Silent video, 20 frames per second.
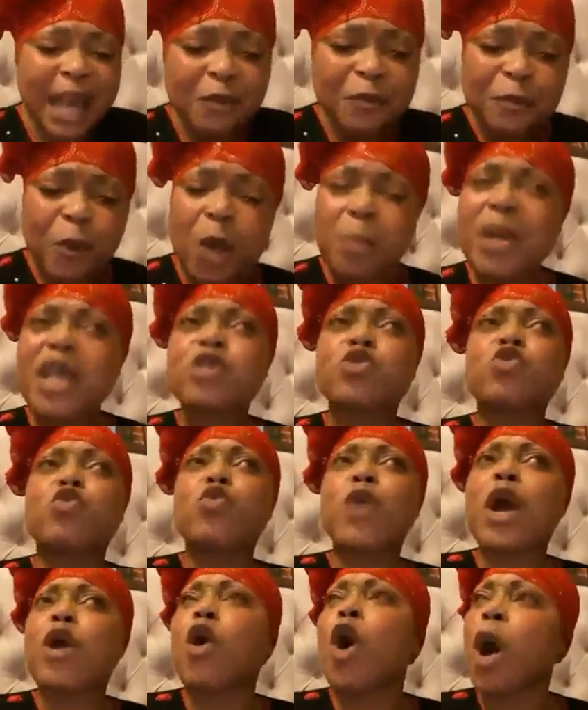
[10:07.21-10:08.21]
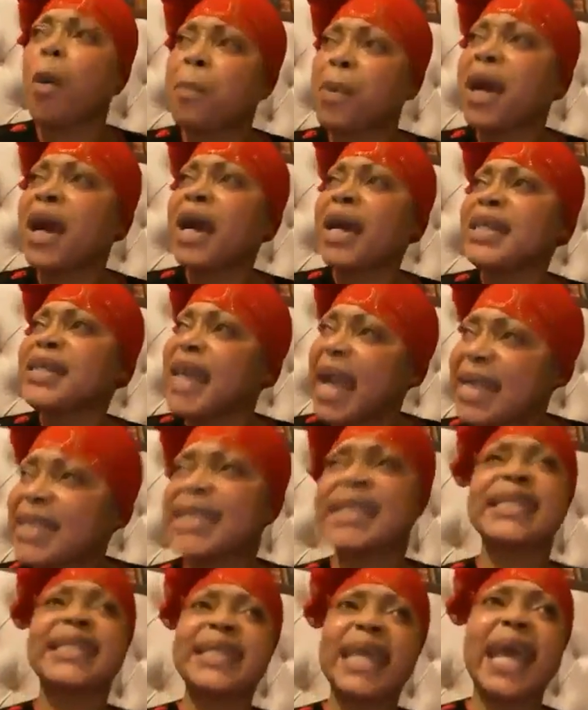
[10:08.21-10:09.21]
Then for me to wake up
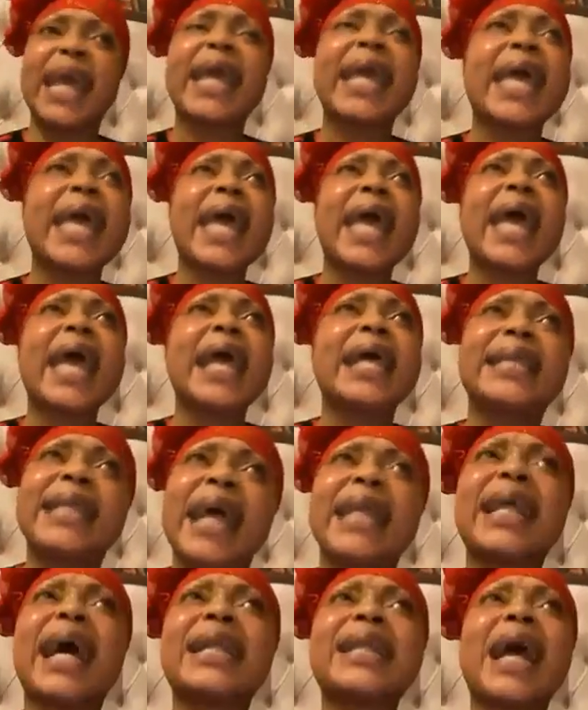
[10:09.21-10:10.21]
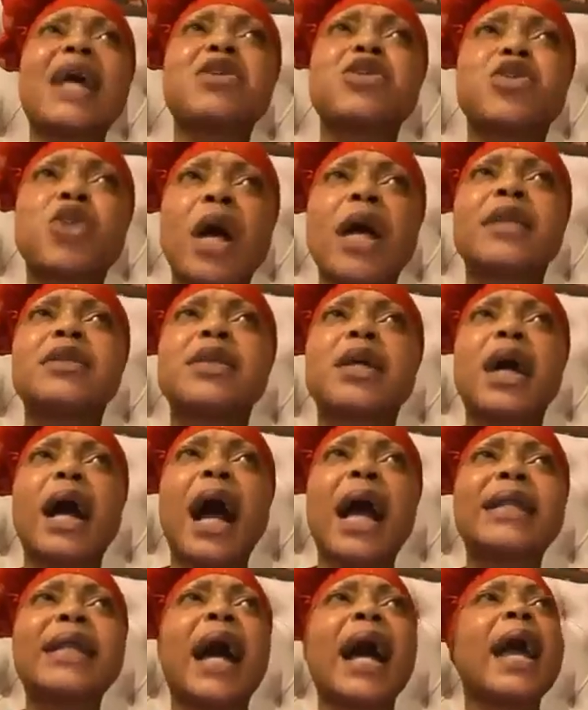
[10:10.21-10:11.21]
yesterday, then I now saw it,
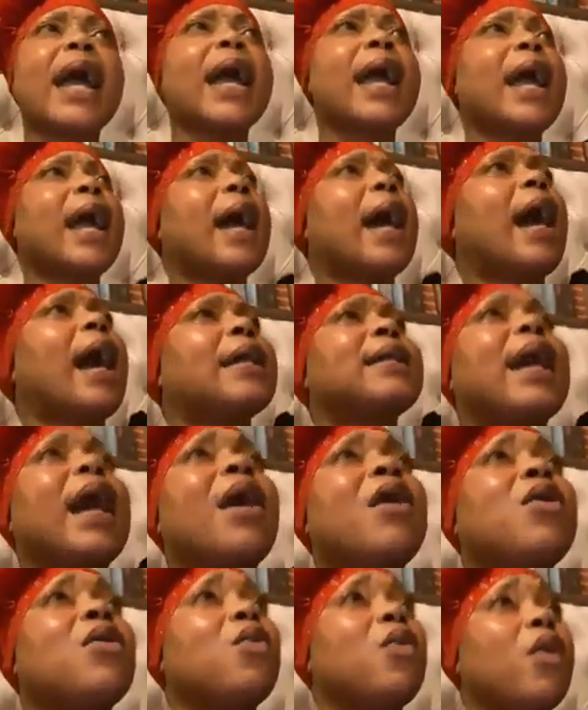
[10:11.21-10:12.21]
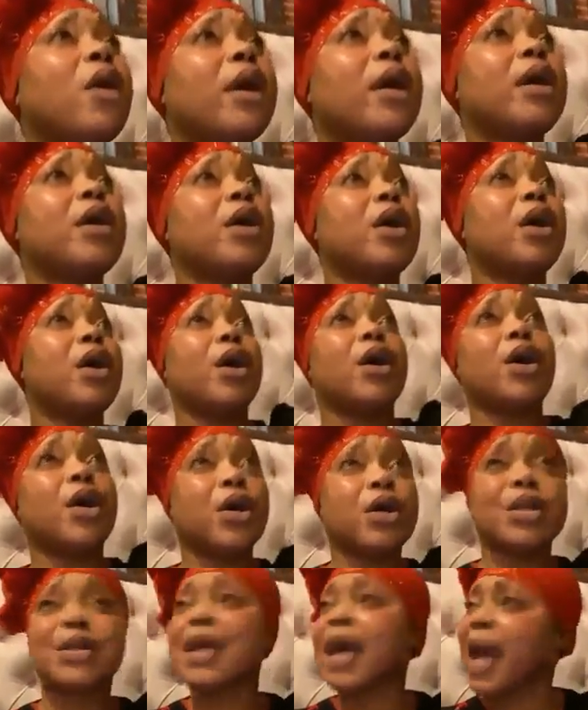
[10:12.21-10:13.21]
and I now
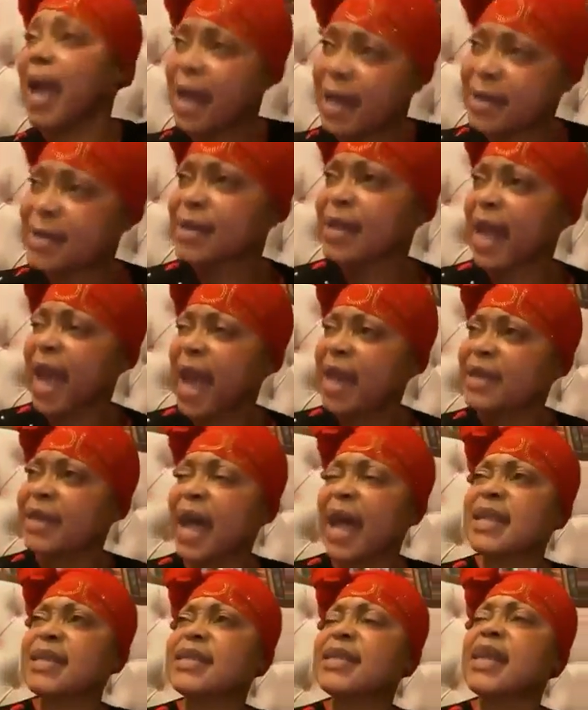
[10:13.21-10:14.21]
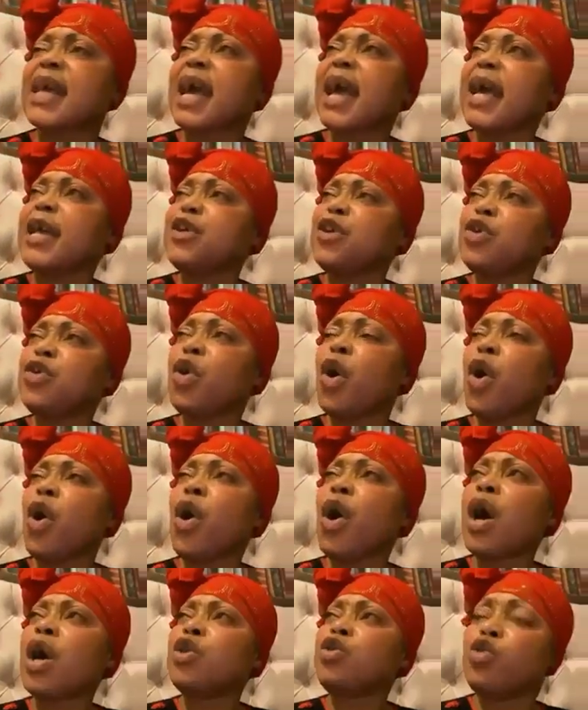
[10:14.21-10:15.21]
heard that, you
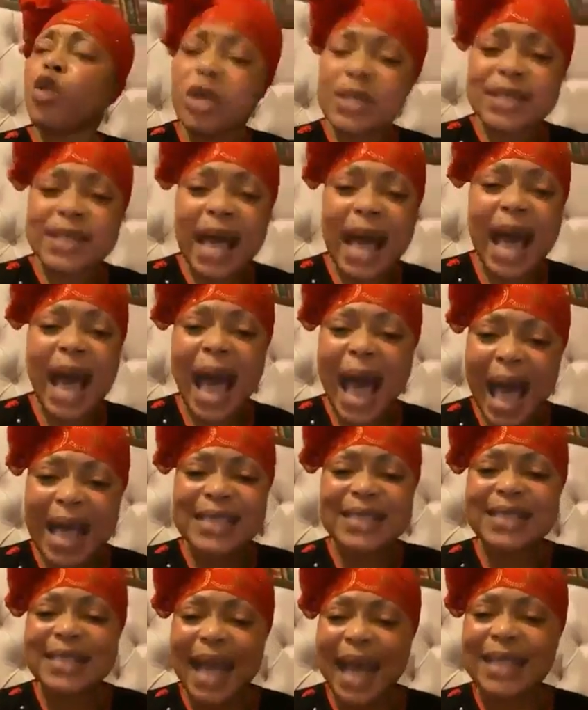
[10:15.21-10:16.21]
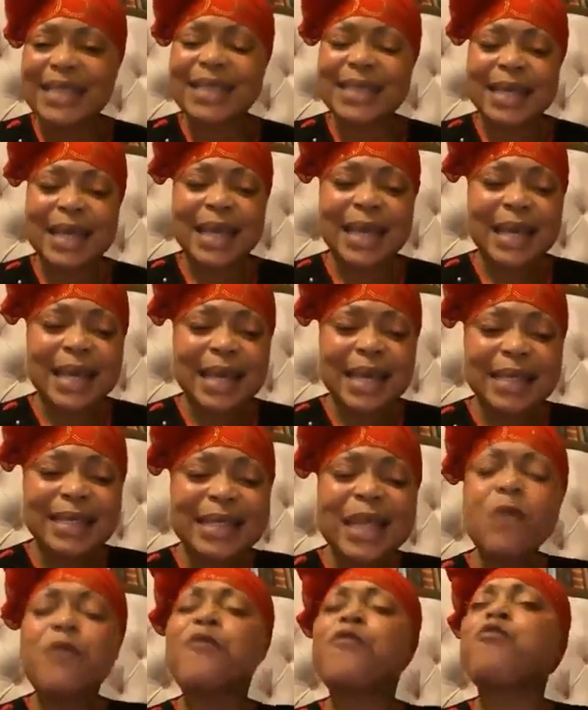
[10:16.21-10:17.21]
know, Nosa asked that
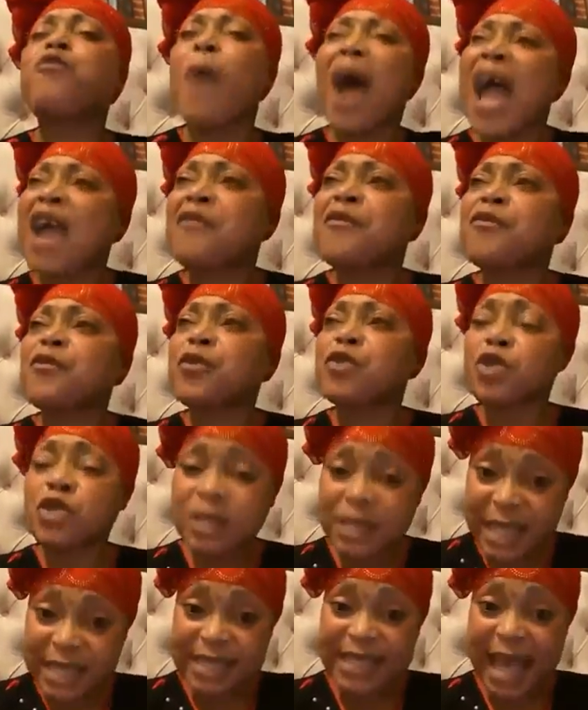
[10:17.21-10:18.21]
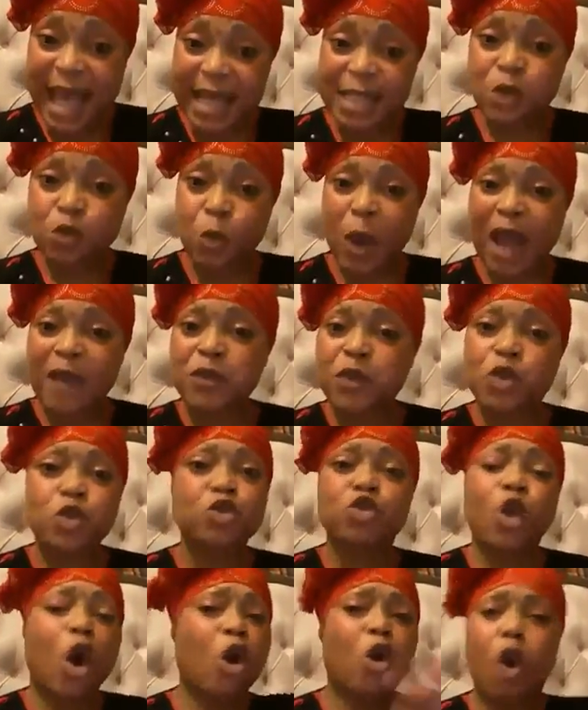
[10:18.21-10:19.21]
the wife, this ex-wife,
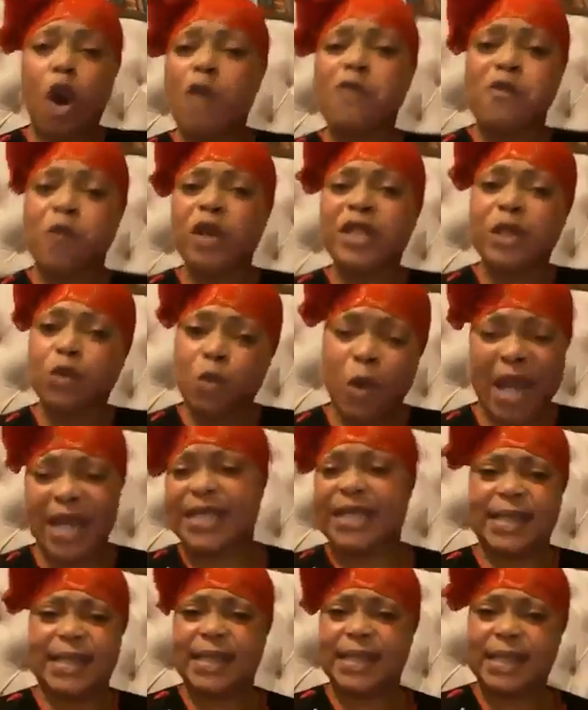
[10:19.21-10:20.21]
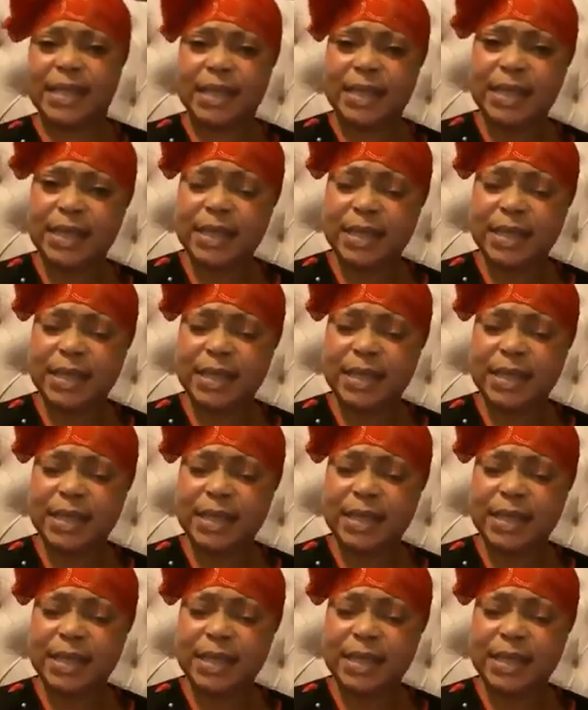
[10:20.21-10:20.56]
should not come for the wedding.